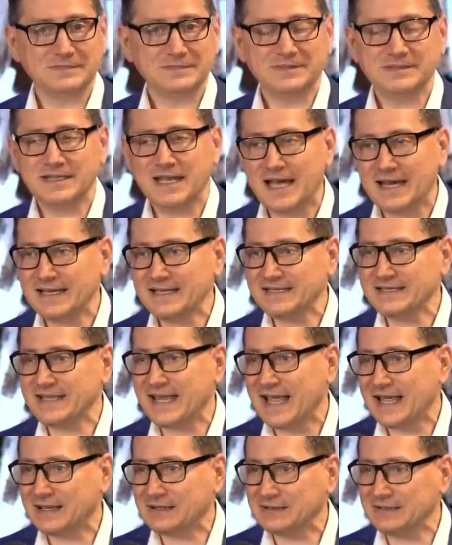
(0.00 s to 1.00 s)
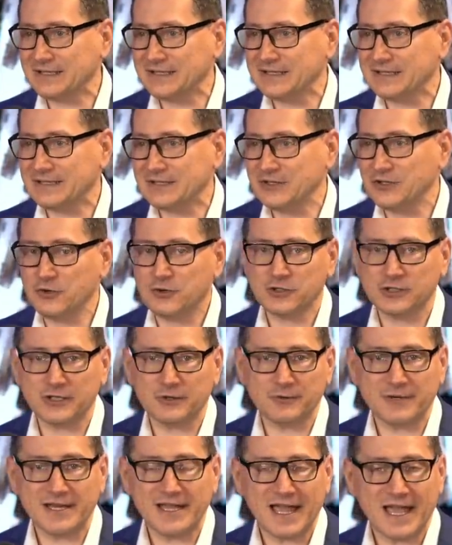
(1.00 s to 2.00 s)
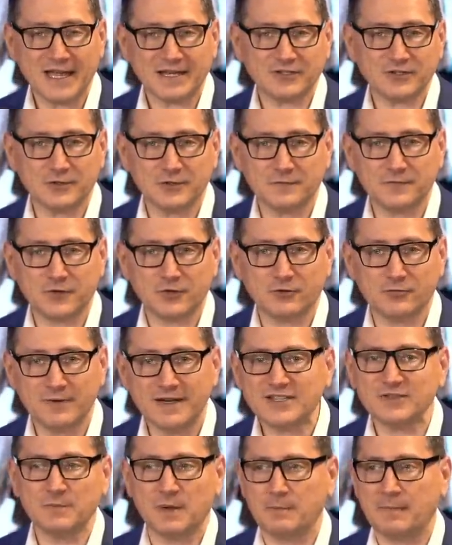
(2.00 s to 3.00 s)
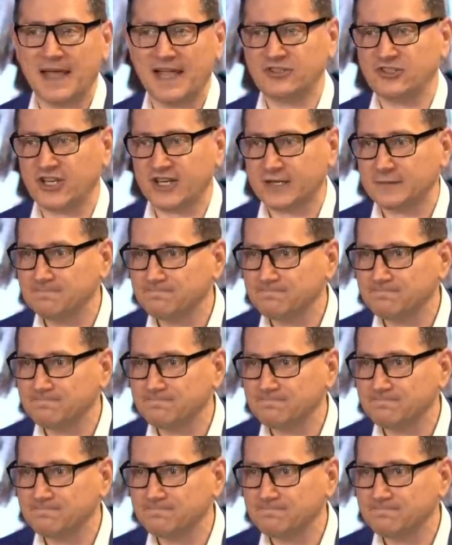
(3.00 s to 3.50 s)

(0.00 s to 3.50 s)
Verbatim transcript: not exactly a nuclear reactor of charisma magic.